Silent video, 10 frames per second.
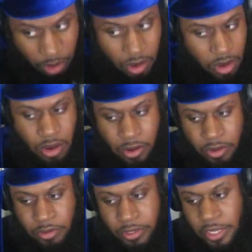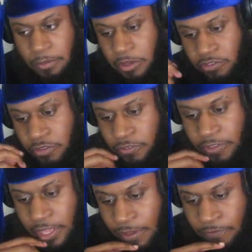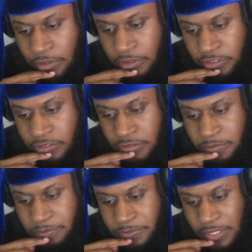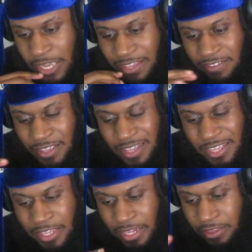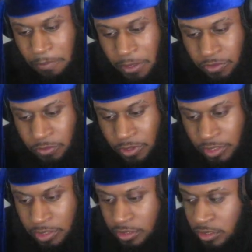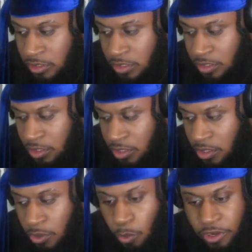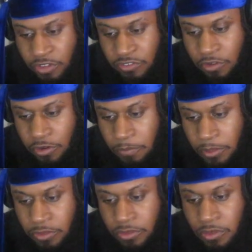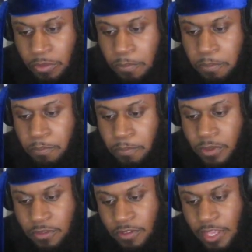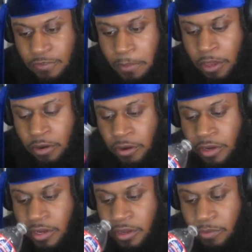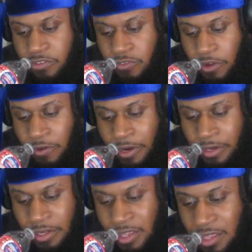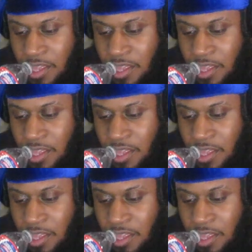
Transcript: all anime shows They have fillers. I, I think like the big threes, or you consider it. Big, the, see, that's a Bount arc, which is all right. yeah.